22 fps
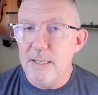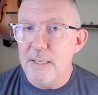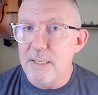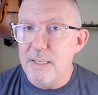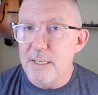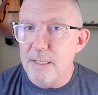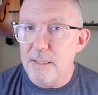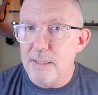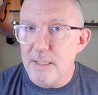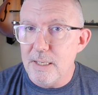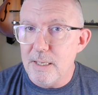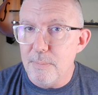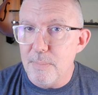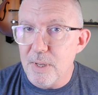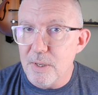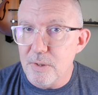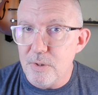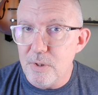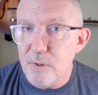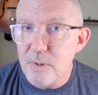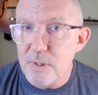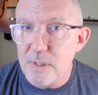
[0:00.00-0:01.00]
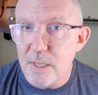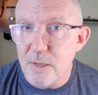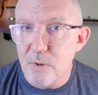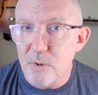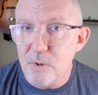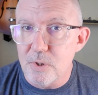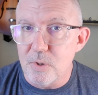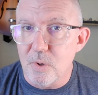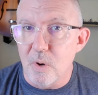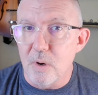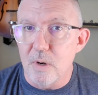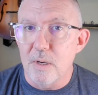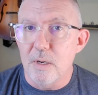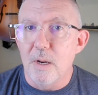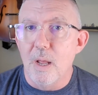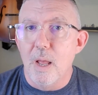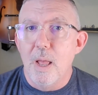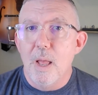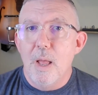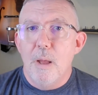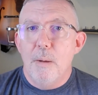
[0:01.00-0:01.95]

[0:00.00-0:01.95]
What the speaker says: need to get the email newsletter started,